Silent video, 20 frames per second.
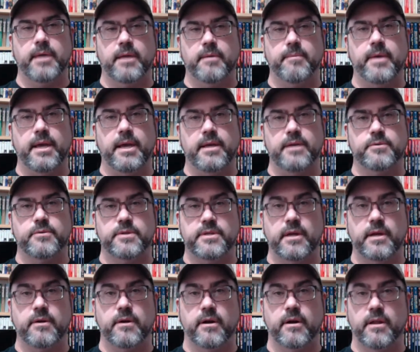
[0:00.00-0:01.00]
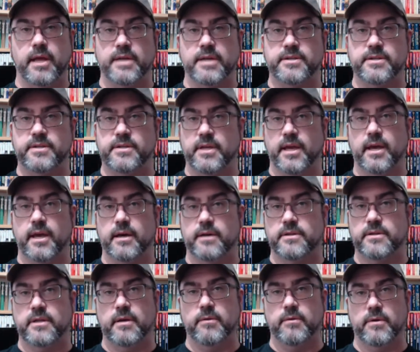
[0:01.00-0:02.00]
The thing about Amaze was they were a
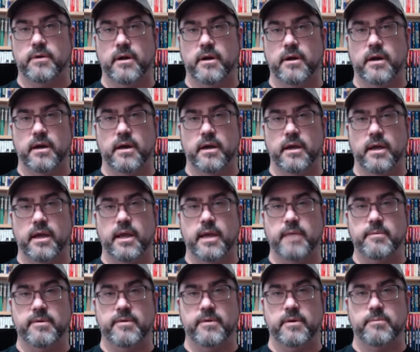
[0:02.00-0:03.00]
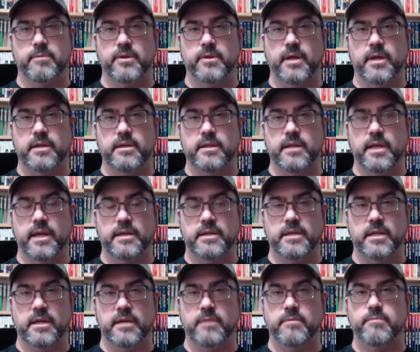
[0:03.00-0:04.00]
licensing house. They were a game developer
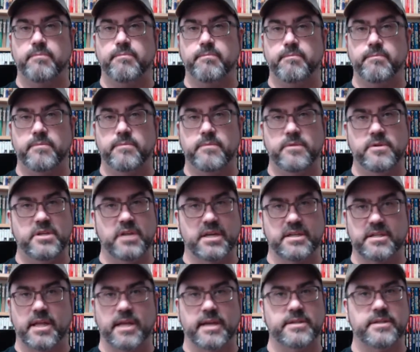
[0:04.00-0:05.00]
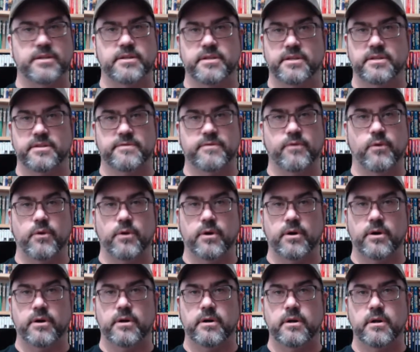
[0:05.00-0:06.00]
that did just
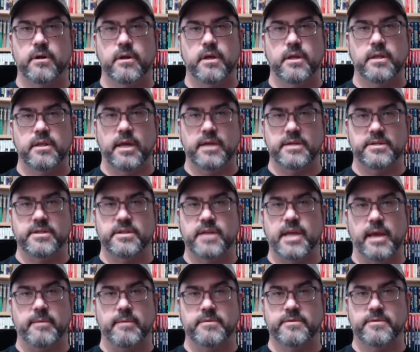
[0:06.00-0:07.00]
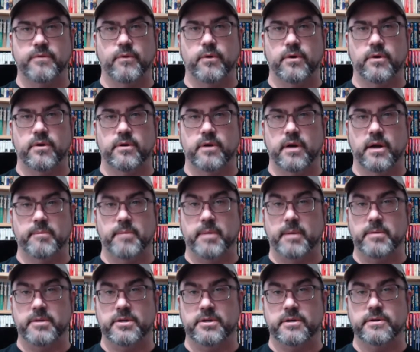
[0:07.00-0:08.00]
licenses for licensed games
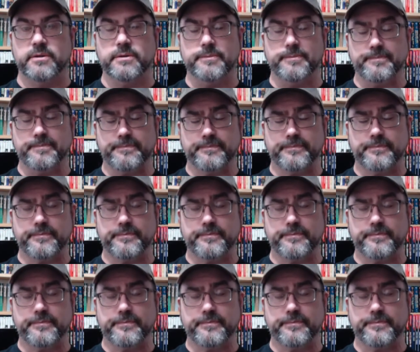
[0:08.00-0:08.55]
for publishers,